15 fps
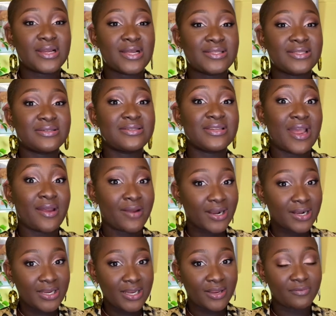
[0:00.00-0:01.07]
that's
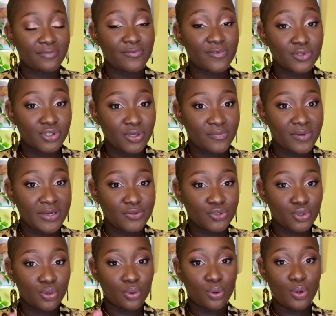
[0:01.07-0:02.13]
directly in front of it.
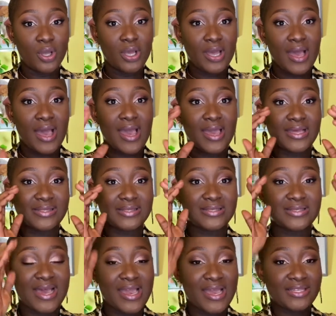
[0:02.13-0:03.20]
So it's
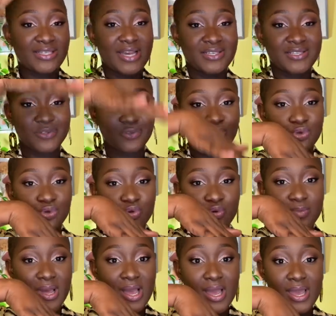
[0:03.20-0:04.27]
I attach it to
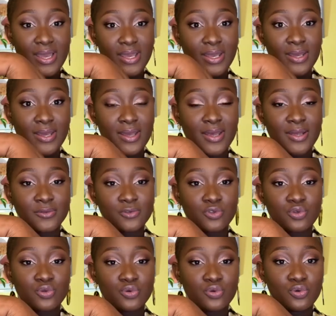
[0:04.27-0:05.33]
my
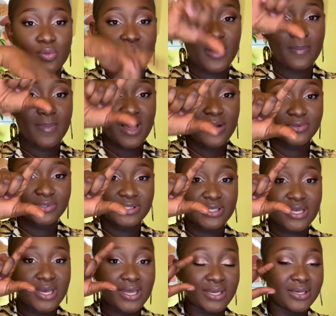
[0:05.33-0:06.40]
to the mount
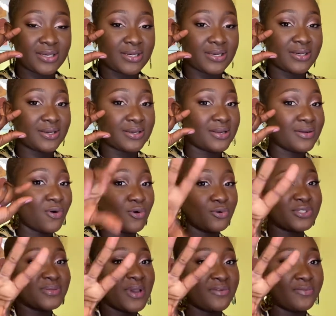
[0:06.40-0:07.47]
that
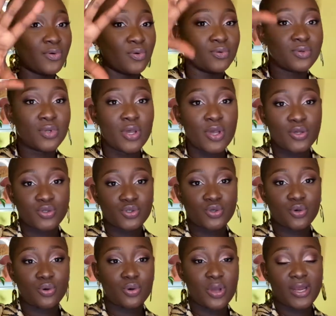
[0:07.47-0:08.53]
holds my phone,
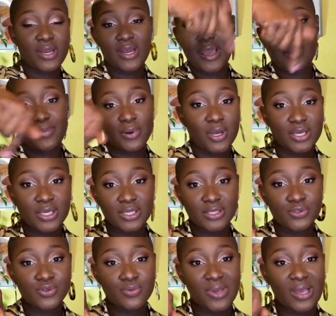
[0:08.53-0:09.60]
so and then I plug it
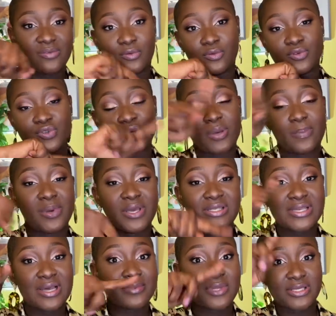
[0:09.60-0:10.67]
into my phone, so it picks
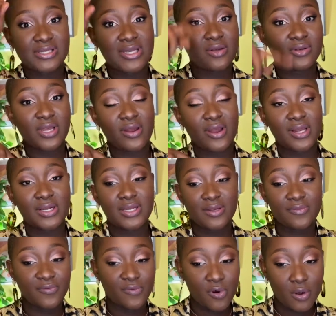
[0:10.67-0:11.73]
up the sound directly
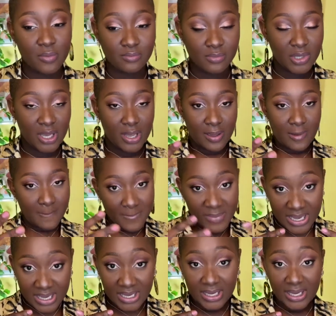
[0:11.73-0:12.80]
from
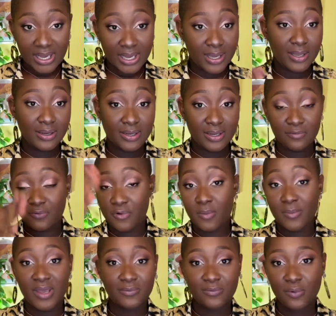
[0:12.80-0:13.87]
me and then from
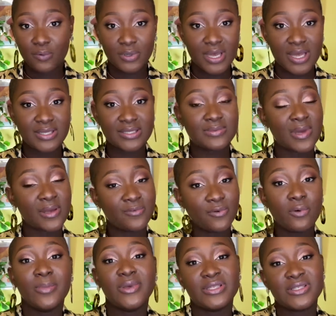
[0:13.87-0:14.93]
my phone as my
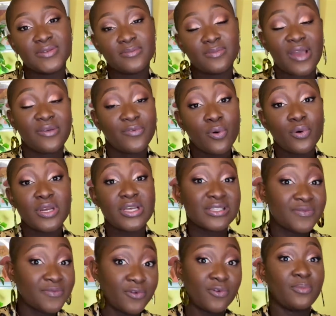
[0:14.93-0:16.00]
phone is my phone is
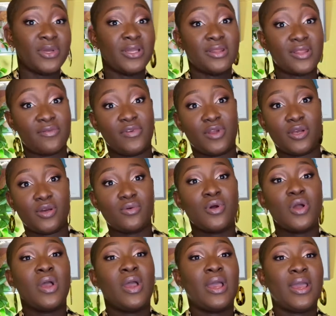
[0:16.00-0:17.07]
filming the video.
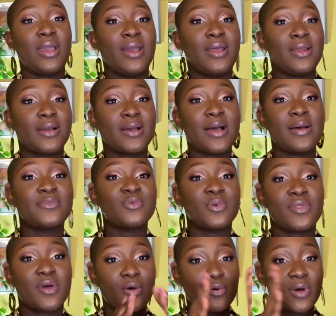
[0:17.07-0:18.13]
And it comes with
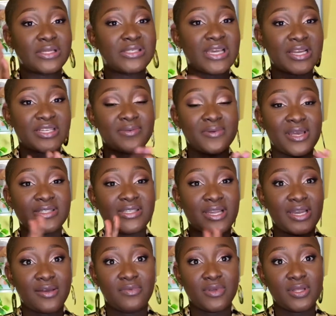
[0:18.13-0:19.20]
the whole attachment and
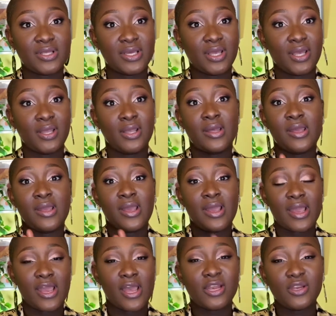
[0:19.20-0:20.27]
everything.
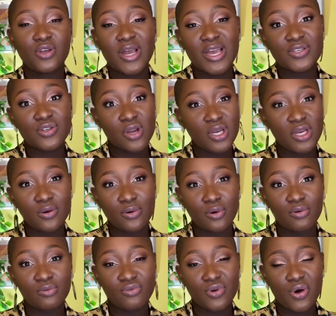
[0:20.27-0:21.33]
And you guys already know
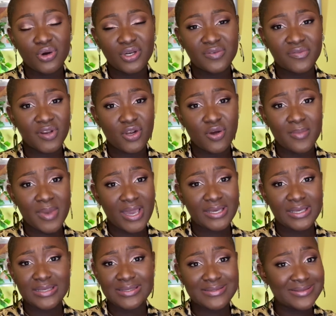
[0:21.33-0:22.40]
Rode Video Mic
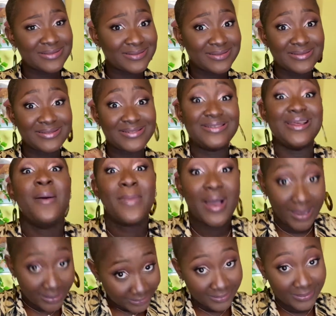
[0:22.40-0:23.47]
is the
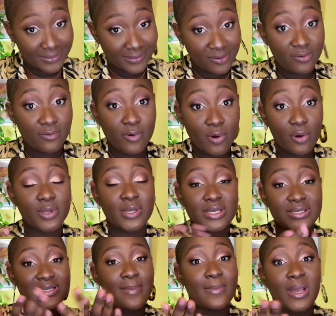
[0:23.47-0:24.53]
mic. Rode
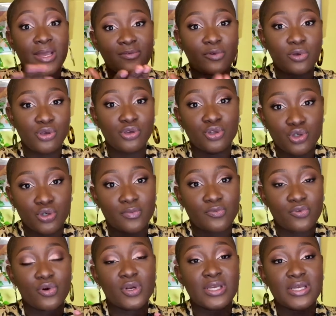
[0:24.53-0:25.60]
is the mic for YouTube.
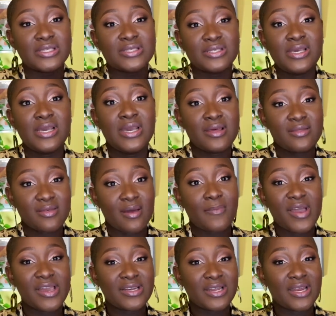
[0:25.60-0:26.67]
Rode is the
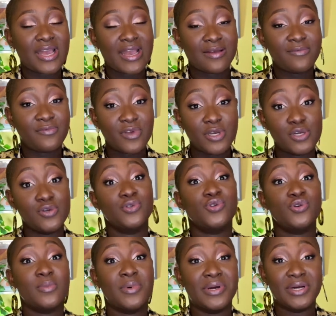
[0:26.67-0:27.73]
mic that every
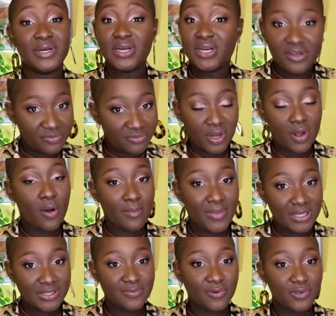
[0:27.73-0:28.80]
YouTuber
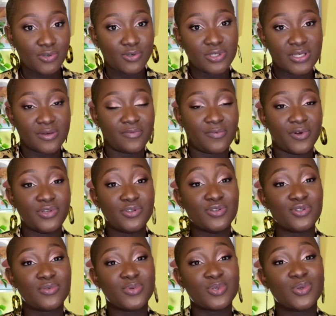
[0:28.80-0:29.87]
recommends for using for
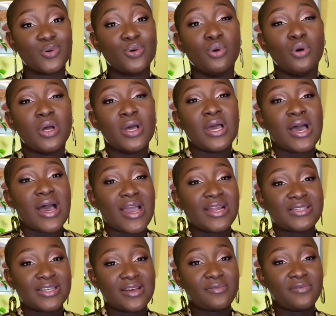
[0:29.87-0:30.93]
YouTube. So I
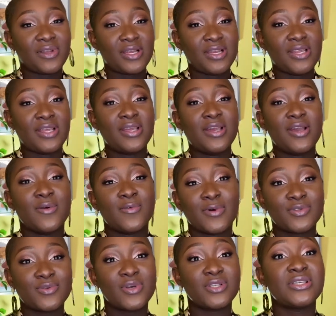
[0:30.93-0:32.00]
definitely
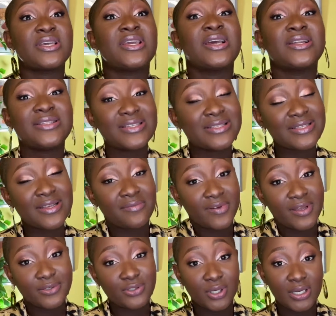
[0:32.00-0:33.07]
was going to get this
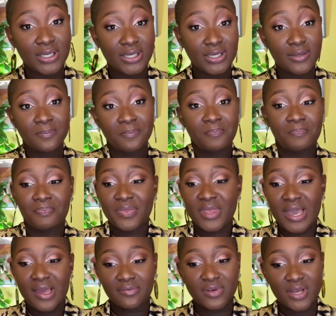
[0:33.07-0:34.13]
eventually
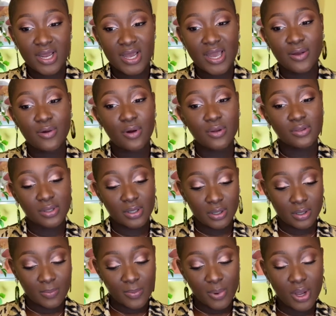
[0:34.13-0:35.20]
after I got
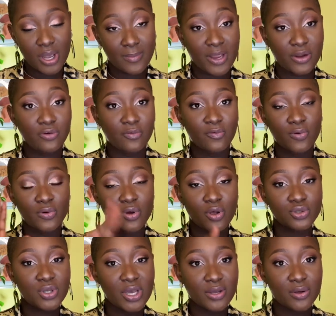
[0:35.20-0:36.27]
the Boya microphone.
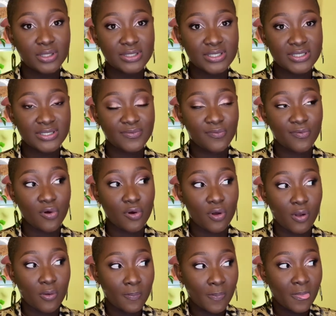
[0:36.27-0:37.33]
Also, I got this
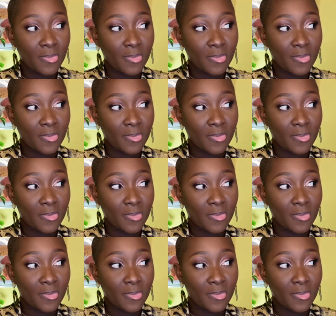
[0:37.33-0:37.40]
for